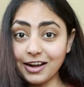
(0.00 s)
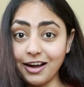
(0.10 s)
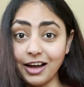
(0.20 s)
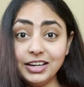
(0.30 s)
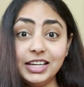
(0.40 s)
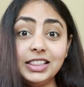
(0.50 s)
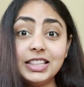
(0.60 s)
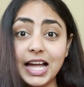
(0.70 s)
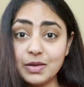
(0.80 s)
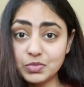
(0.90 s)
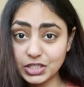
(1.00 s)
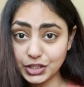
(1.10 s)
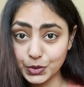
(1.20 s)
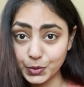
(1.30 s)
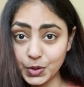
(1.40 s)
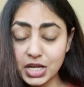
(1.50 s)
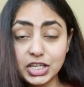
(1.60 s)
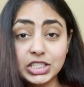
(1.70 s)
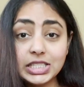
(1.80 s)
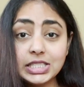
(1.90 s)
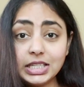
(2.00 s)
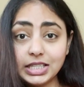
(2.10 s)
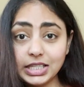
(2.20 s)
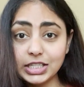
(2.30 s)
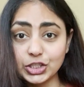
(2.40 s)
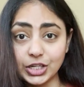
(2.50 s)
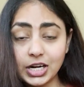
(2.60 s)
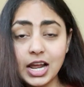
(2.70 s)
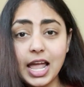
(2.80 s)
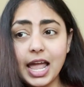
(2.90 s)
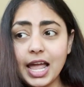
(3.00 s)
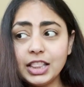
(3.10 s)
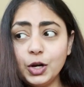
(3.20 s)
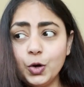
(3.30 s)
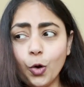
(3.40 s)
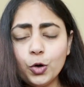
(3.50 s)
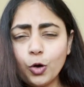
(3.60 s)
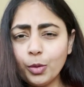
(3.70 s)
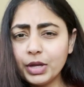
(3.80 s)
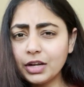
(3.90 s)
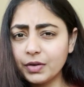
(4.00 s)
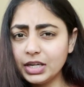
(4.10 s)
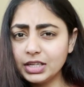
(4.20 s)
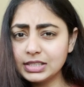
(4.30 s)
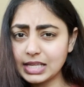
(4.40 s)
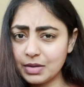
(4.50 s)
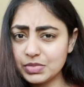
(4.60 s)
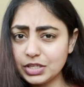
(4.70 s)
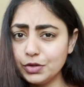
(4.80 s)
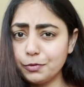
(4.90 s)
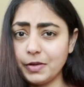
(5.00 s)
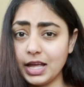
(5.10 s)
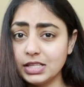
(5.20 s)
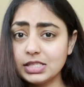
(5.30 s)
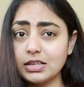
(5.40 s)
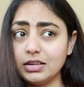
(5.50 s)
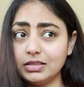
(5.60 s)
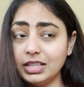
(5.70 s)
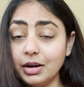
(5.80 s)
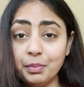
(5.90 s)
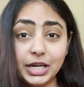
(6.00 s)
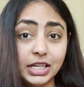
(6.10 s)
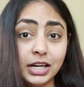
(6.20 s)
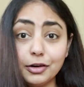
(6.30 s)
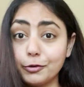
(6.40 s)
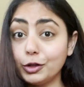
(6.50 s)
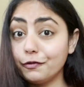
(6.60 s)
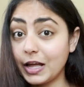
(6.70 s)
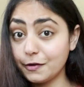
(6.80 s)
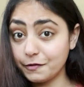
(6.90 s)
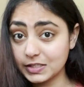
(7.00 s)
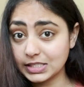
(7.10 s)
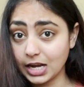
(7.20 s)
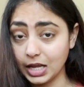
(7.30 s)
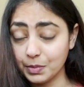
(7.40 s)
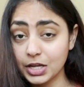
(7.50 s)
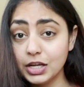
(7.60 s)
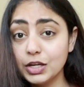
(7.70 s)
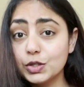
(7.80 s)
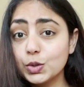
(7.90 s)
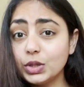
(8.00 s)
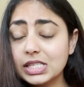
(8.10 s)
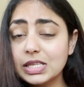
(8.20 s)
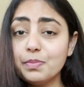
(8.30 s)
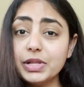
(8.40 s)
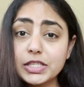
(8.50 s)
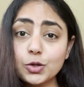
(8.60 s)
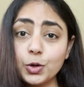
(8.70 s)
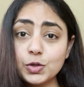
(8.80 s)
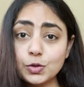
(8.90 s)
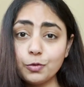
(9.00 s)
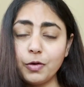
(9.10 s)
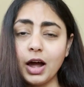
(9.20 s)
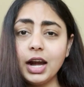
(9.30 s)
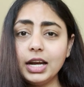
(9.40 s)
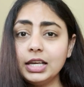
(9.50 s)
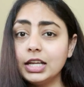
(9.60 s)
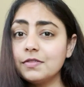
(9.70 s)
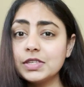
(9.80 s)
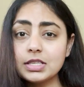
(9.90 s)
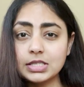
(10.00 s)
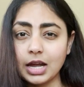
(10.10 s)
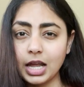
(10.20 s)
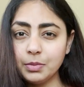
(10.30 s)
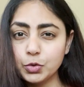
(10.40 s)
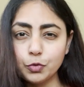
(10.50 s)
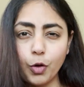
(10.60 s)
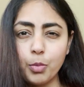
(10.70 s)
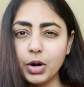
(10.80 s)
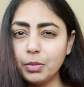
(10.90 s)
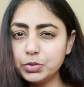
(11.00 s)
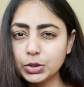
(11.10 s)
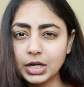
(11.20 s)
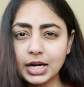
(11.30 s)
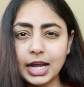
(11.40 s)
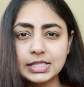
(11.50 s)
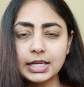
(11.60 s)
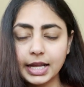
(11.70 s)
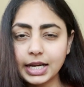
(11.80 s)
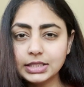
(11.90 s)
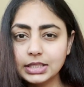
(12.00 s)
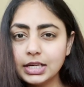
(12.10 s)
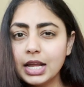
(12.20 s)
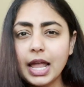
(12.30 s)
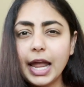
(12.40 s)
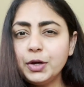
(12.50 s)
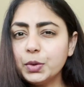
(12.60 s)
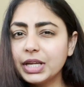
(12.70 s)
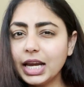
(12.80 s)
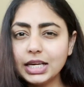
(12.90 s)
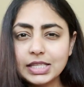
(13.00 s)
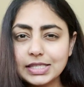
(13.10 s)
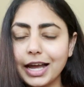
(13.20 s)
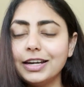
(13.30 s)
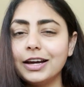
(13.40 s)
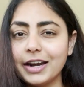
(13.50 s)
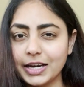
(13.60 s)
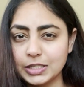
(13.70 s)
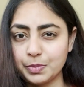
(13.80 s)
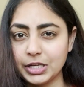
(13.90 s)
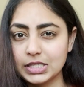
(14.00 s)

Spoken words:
Khan in the MCU. She's a teenager and the non-comic readers, MCU fans, they are meeting her for the very first time. So the simple story so far, it gives us time to warm up to her as a character and to get inside her headspace.